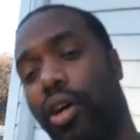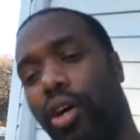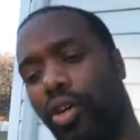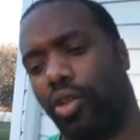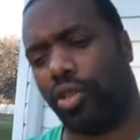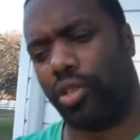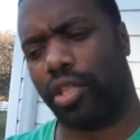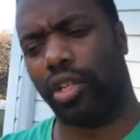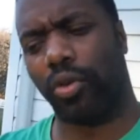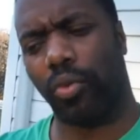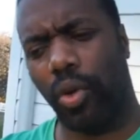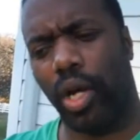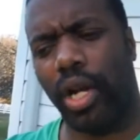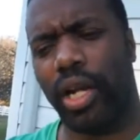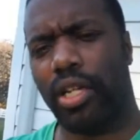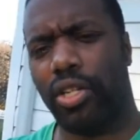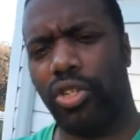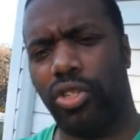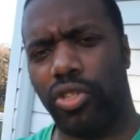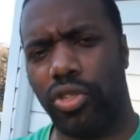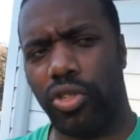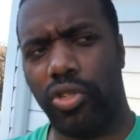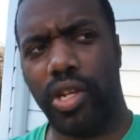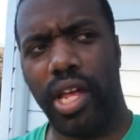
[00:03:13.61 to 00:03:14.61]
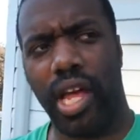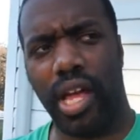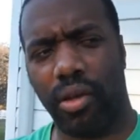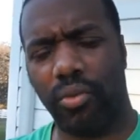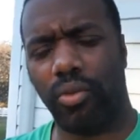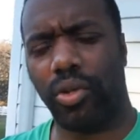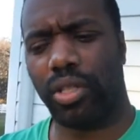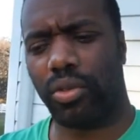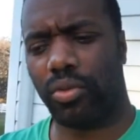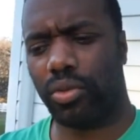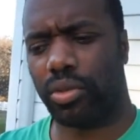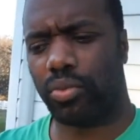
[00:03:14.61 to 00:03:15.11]
Oh, why did you do that?
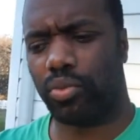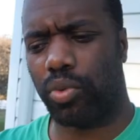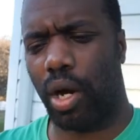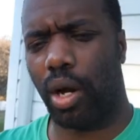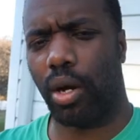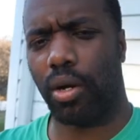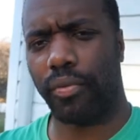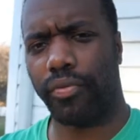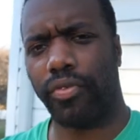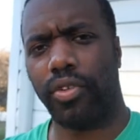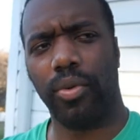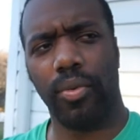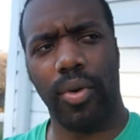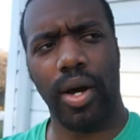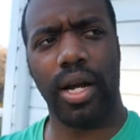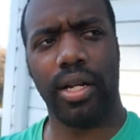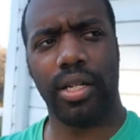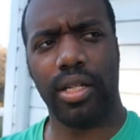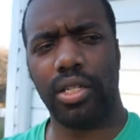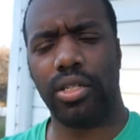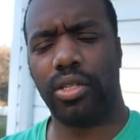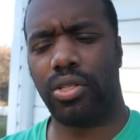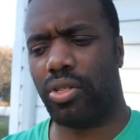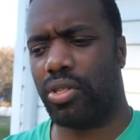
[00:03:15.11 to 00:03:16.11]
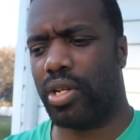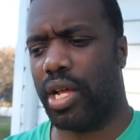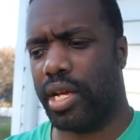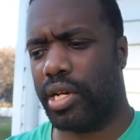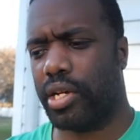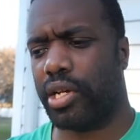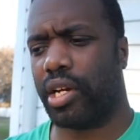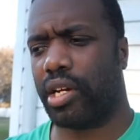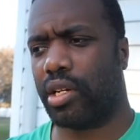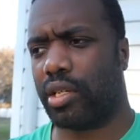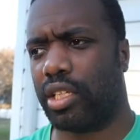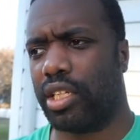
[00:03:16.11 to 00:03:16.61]
What's wrong with you? Why did you do that?
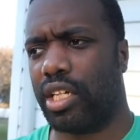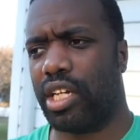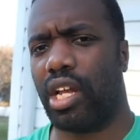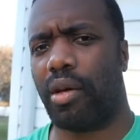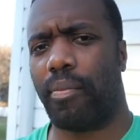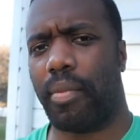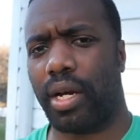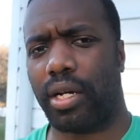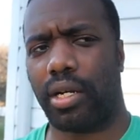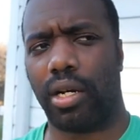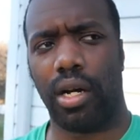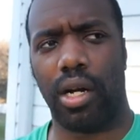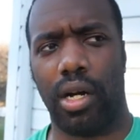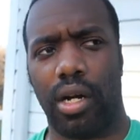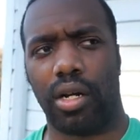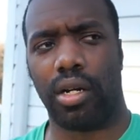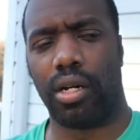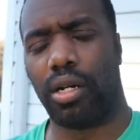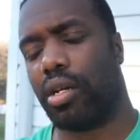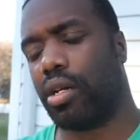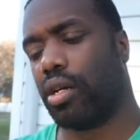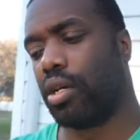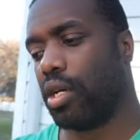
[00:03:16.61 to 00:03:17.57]
You're gonna clean up my car.